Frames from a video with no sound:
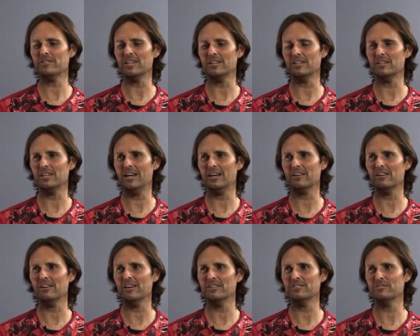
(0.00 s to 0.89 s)
think, are
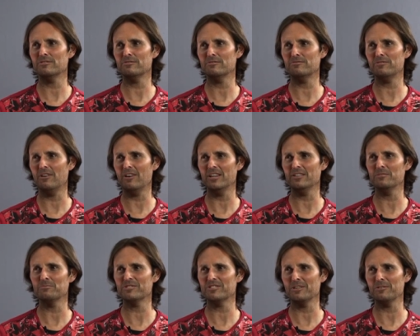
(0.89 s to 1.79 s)
going to
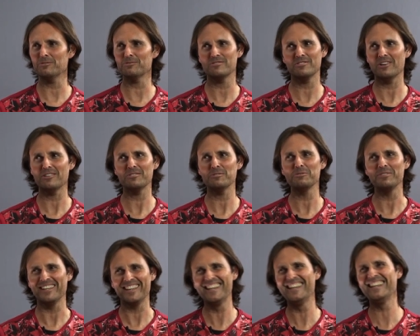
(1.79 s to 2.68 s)
find themselves not doing,